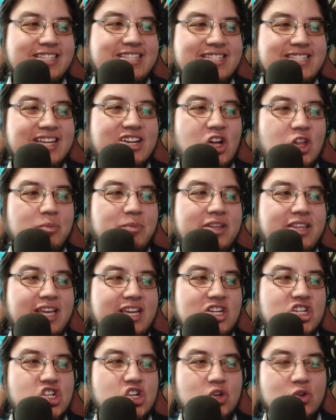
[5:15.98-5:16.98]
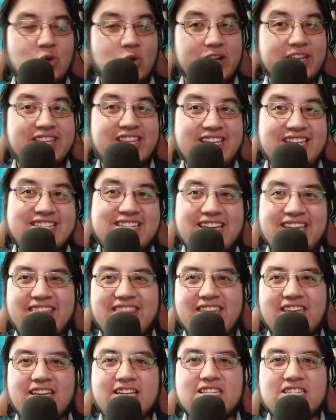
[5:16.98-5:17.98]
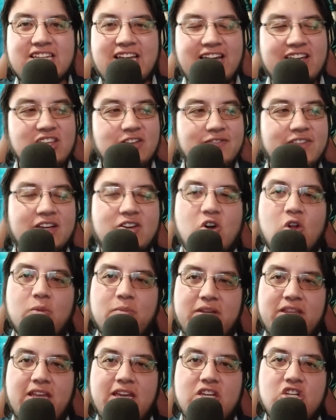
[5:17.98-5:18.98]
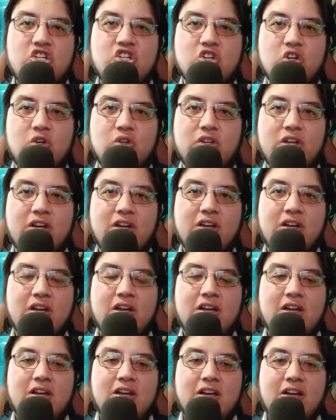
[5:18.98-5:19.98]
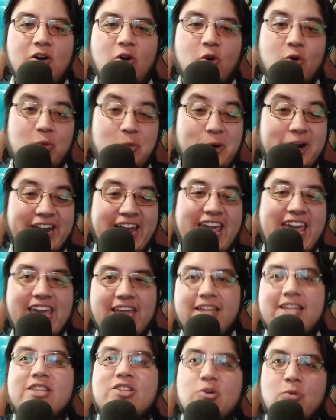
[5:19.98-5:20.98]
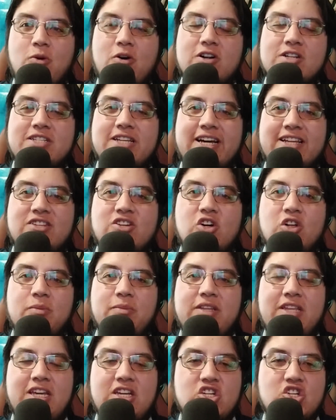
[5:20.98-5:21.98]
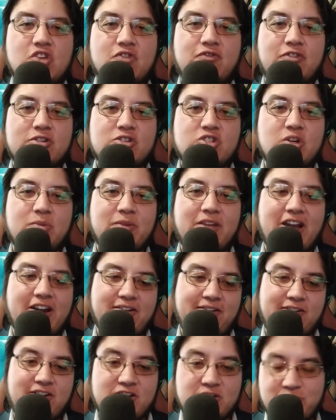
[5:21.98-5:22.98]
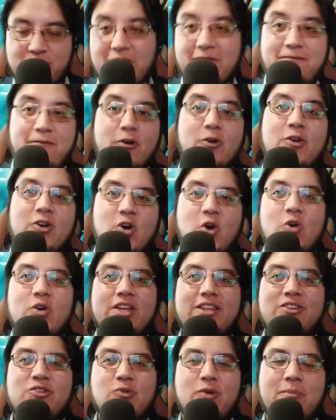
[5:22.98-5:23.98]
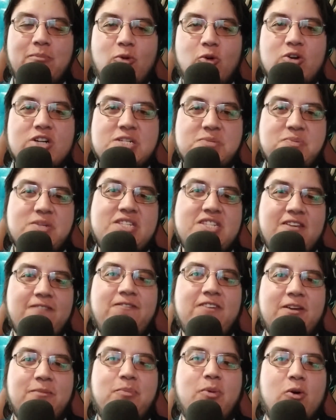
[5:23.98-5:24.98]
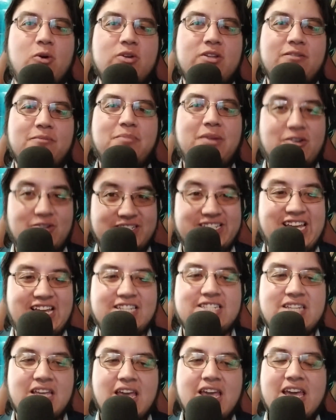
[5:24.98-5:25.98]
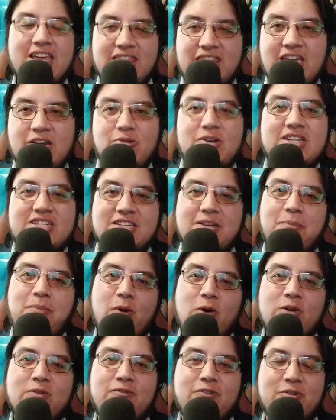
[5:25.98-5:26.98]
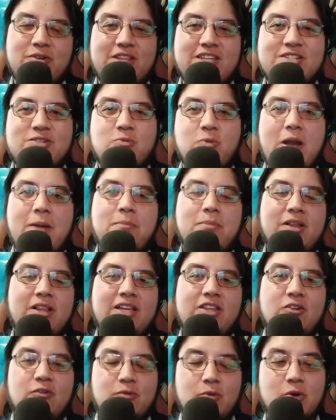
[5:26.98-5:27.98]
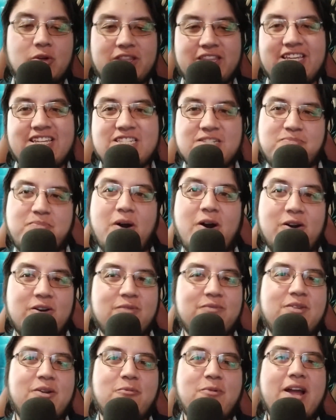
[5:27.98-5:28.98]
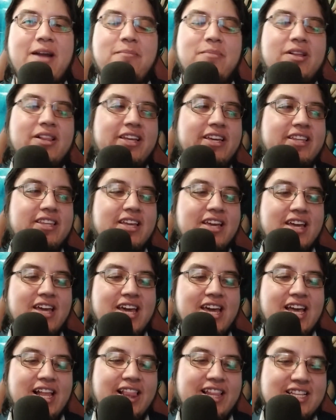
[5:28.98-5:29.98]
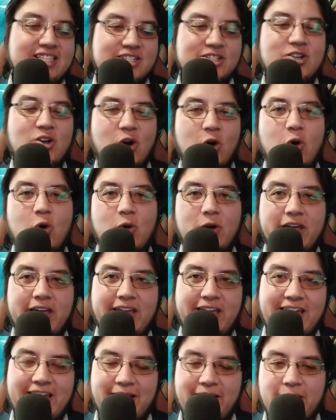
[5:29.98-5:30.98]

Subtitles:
This is the culmination, or at least I think it's kind of the culmination, or we're heading towards that culmination for some characters. Before going to a more specific point, because yes, there is a point for this rambling, or for this part of the rambling, let's go